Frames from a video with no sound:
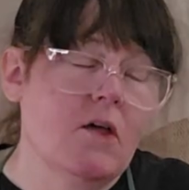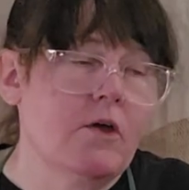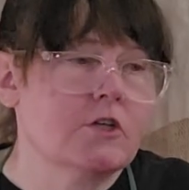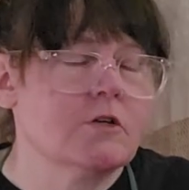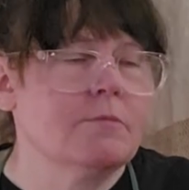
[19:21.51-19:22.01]

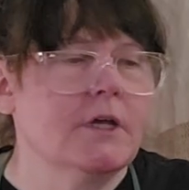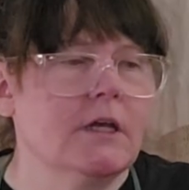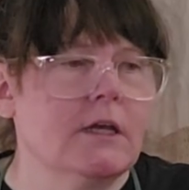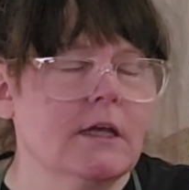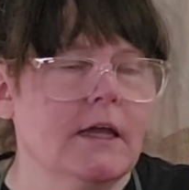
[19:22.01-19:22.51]
Although I shouldn't be
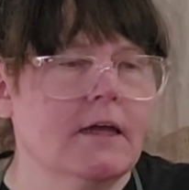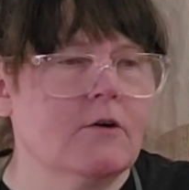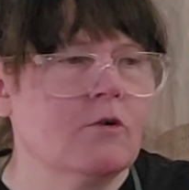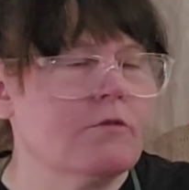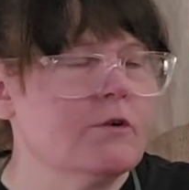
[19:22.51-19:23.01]
eating
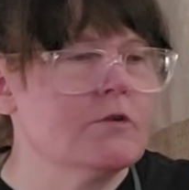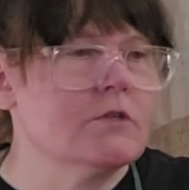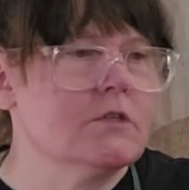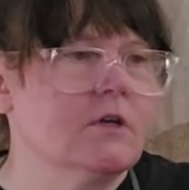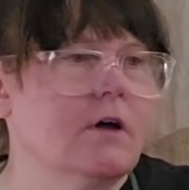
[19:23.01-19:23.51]
canned or
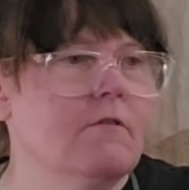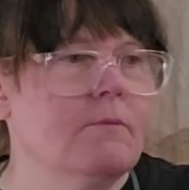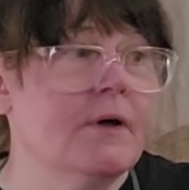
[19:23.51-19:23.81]
frozen stuff,